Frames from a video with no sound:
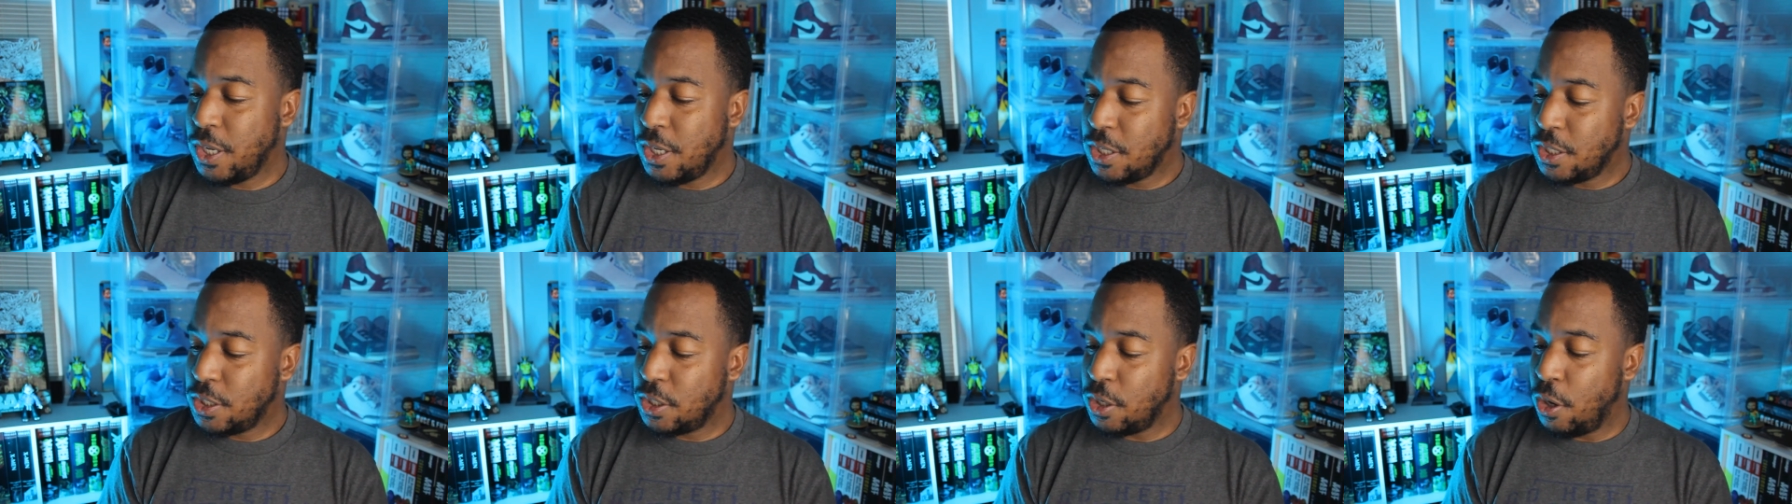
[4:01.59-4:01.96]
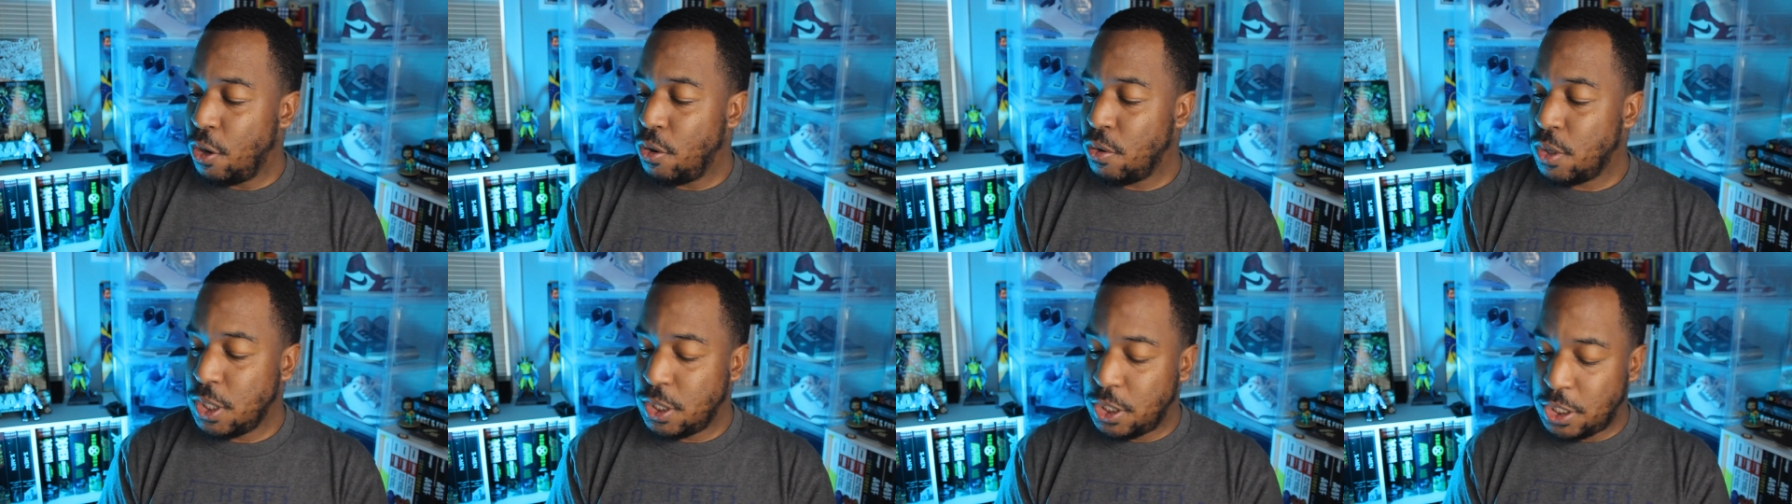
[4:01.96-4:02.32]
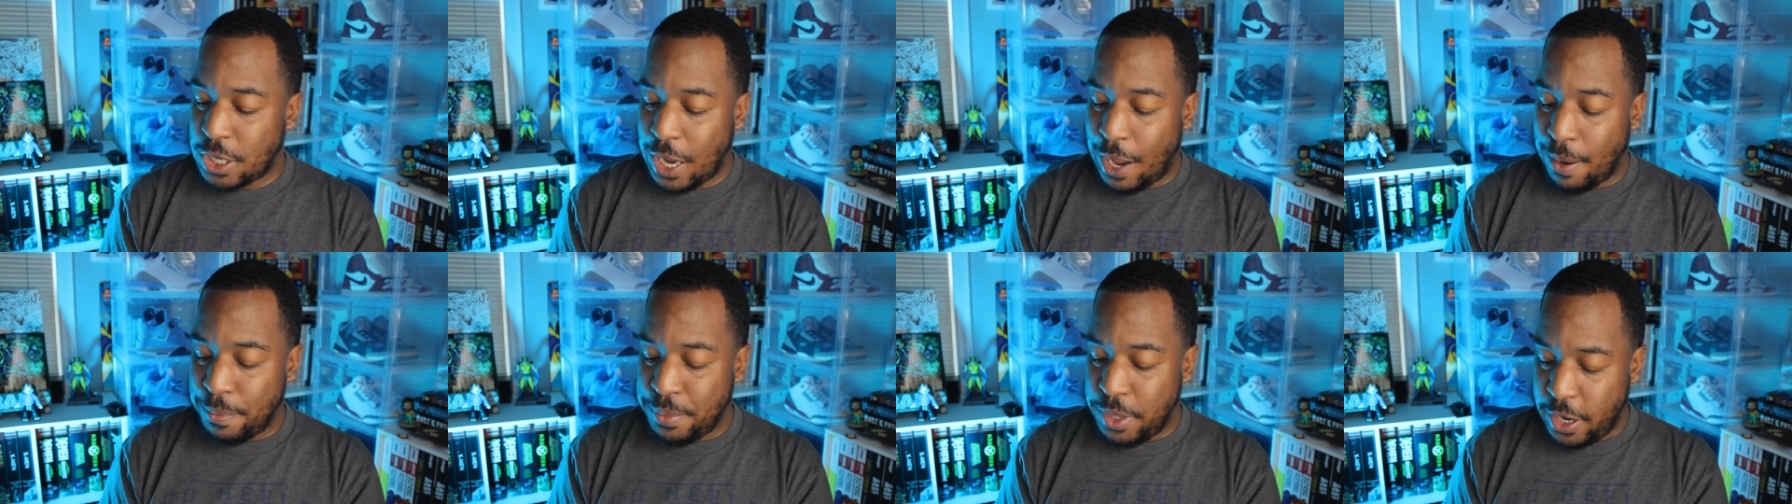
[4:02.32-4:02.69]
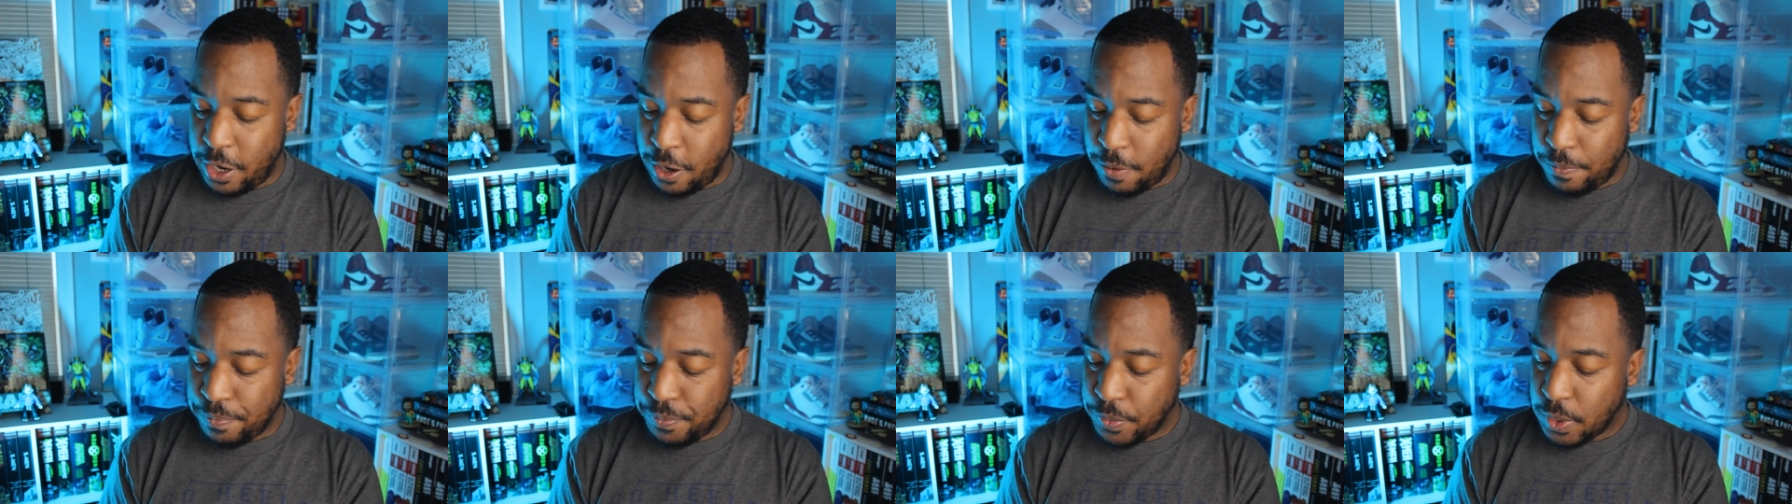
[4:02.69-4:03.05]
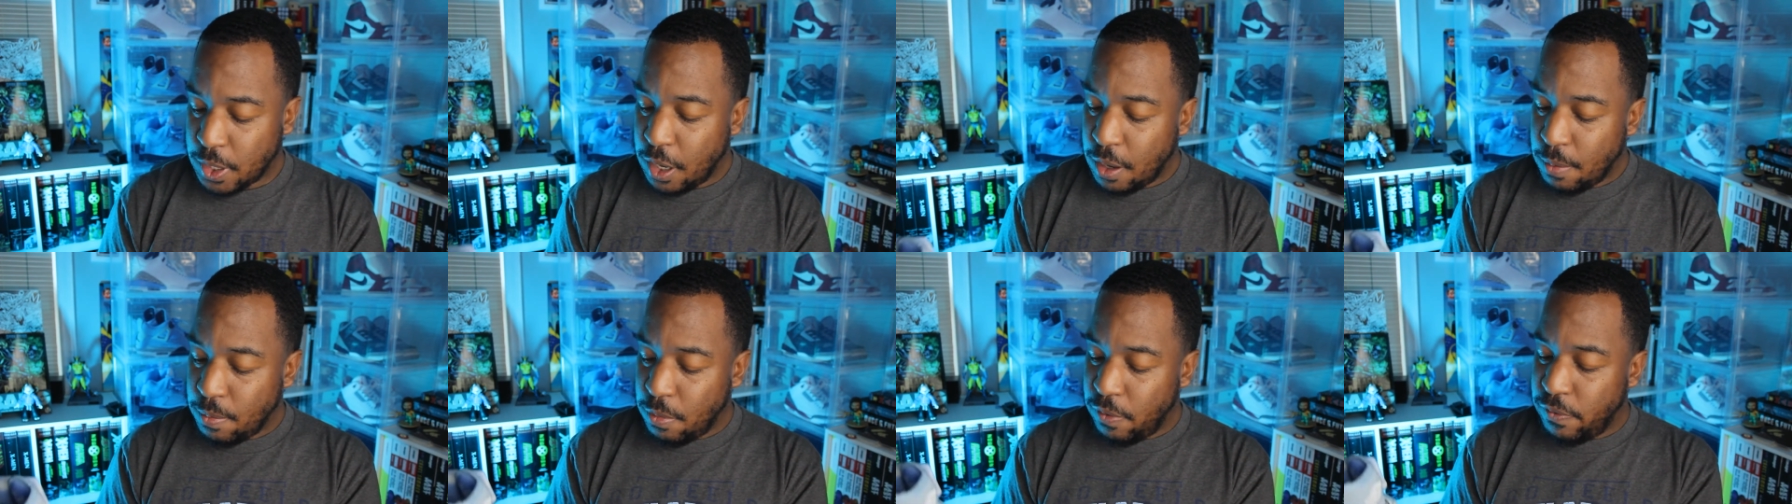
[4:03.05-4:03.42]
So good job there.
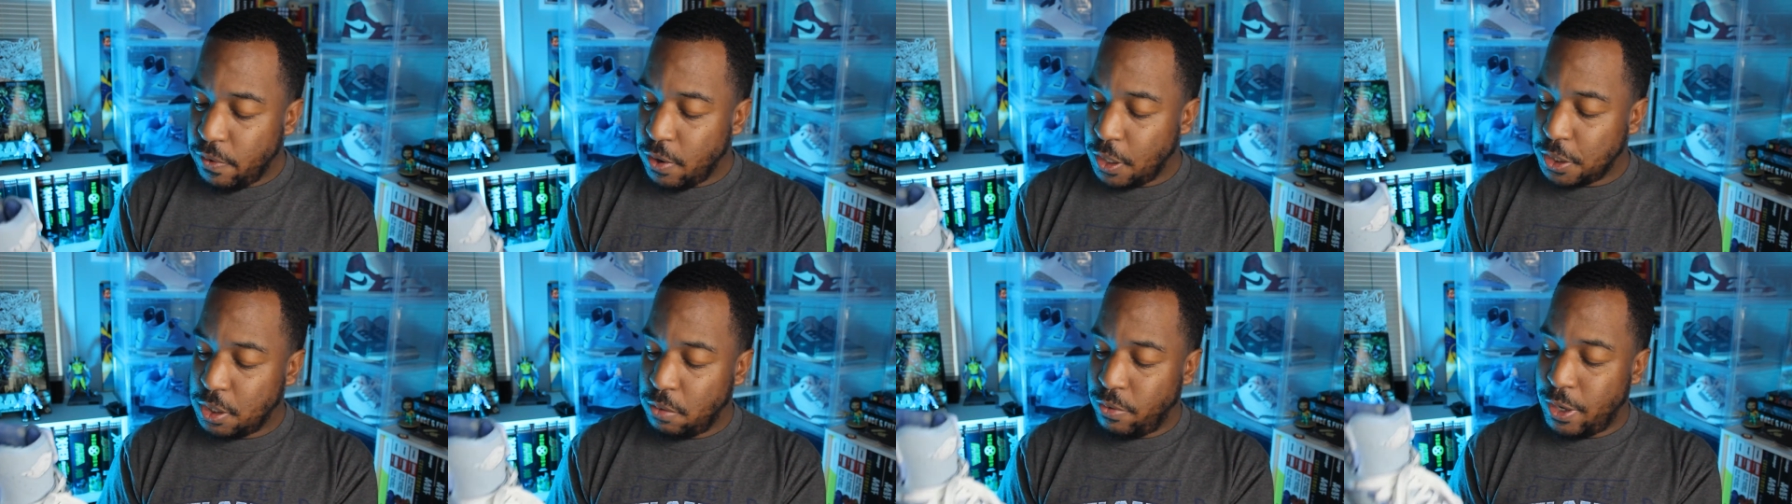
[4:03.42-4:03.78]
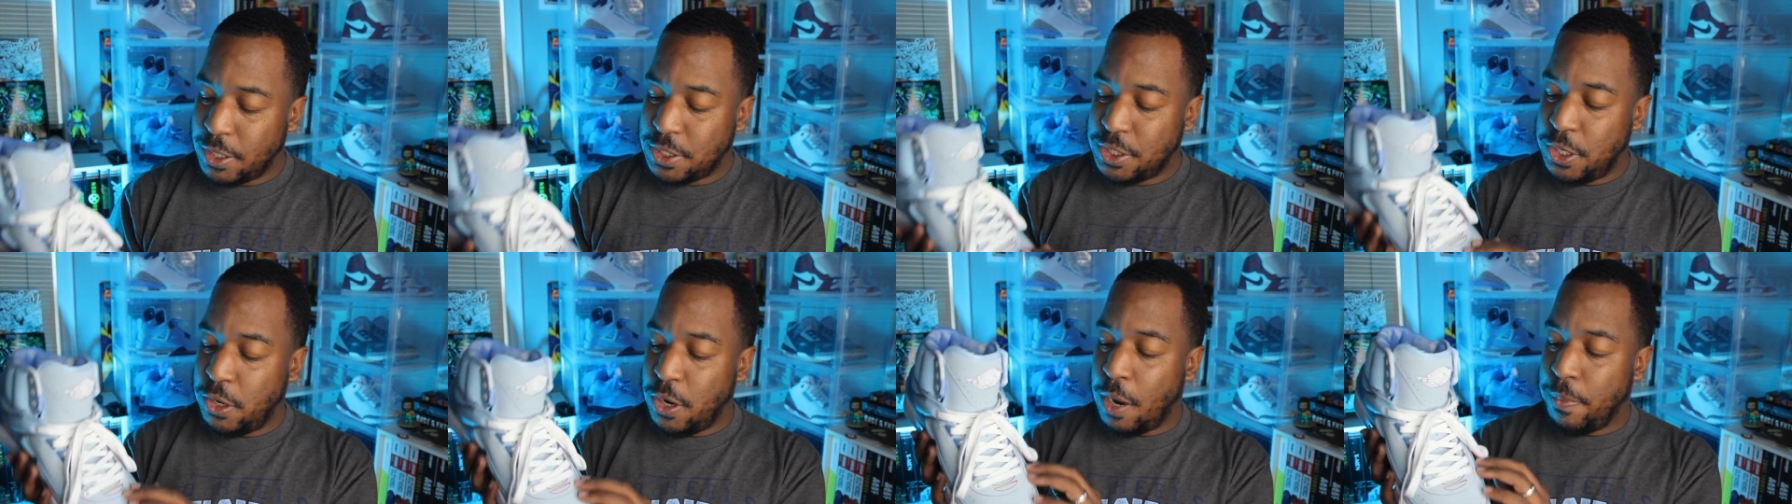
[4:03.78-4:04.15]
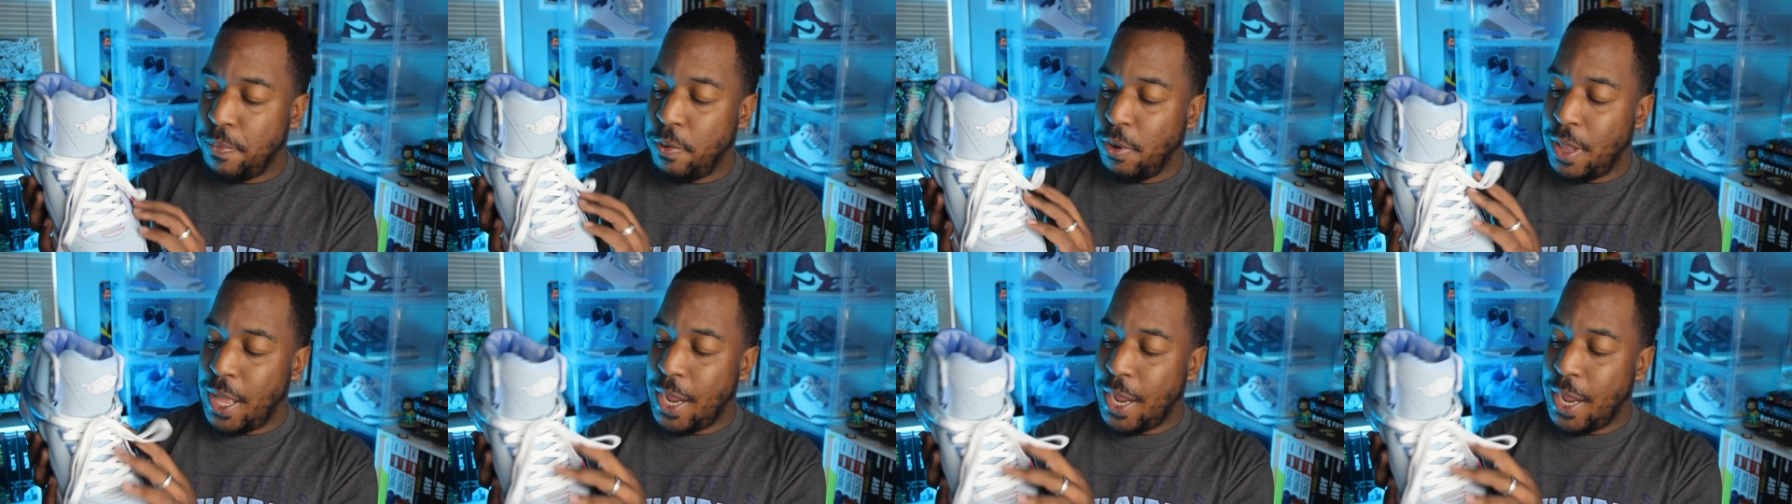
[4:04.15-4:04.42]
Moving on to the rest of your upper.